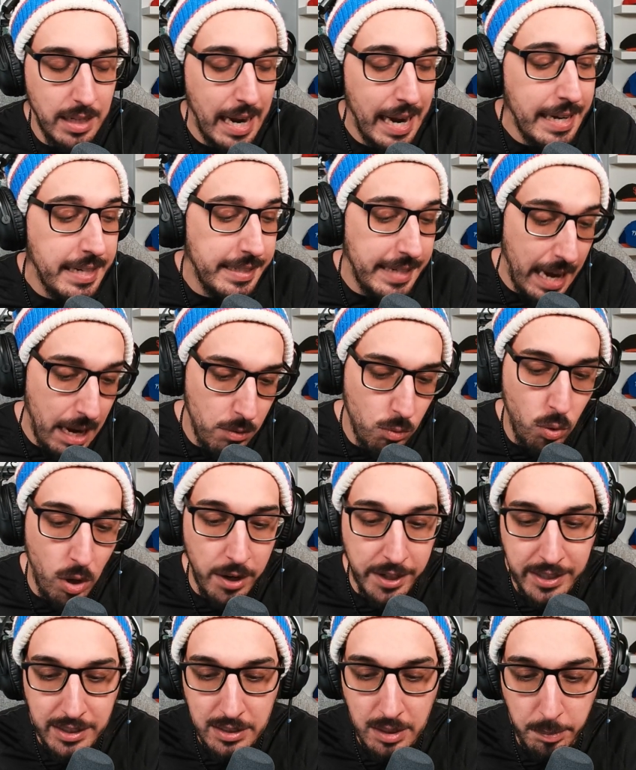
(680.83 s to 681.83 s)
I get
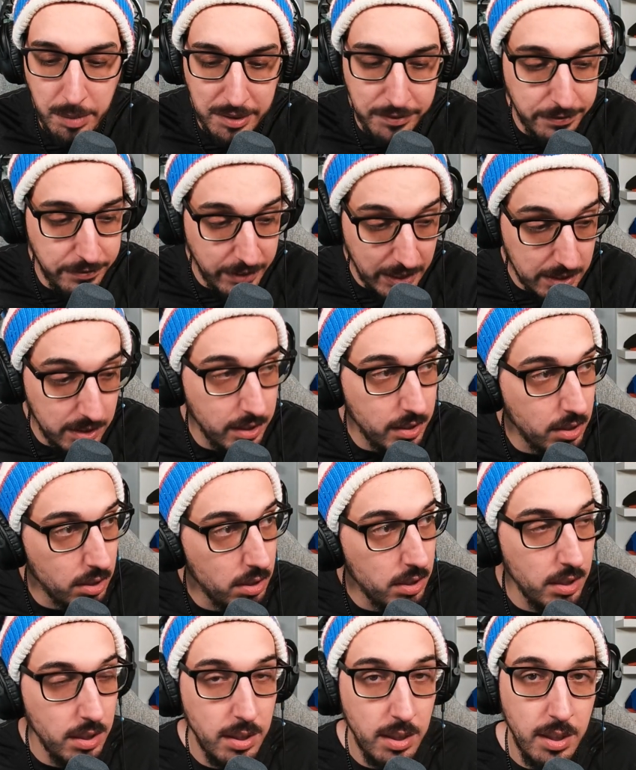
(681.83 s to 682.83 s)
wanting to be
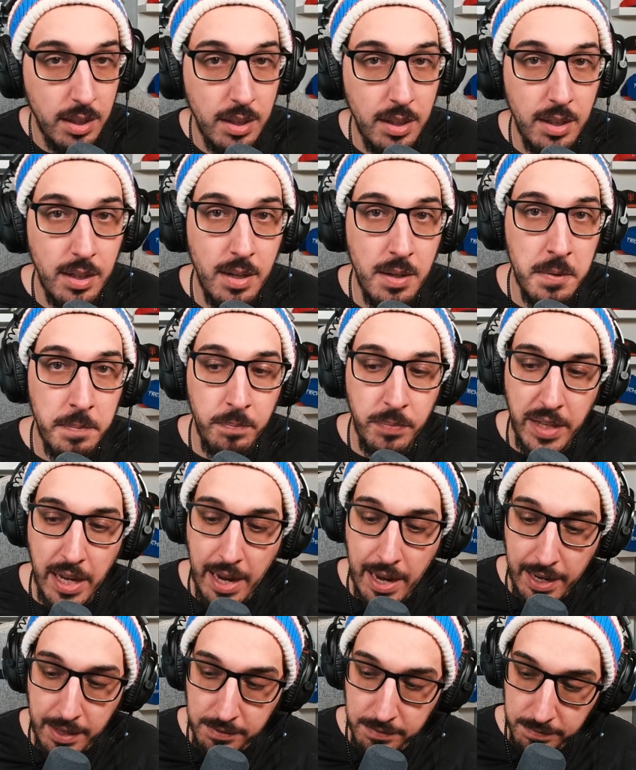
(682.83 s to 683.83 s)
physical
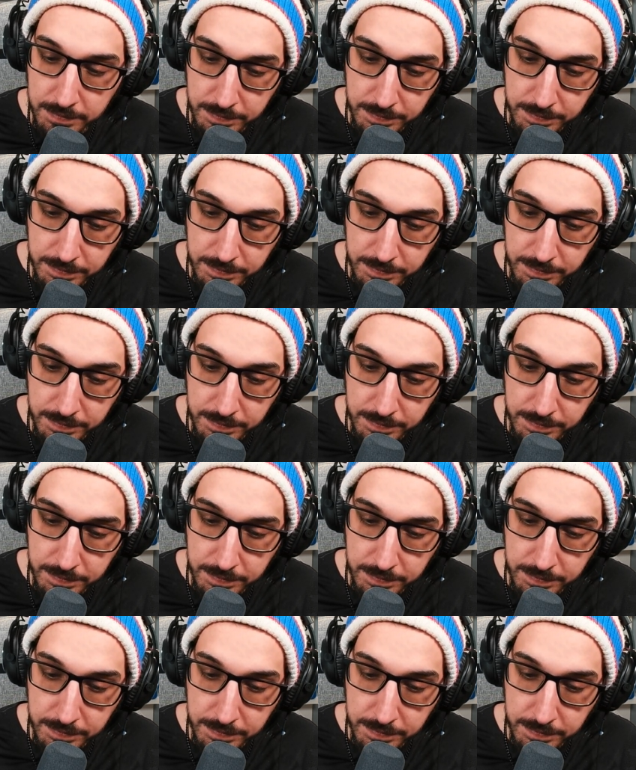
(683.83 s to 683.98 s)
and,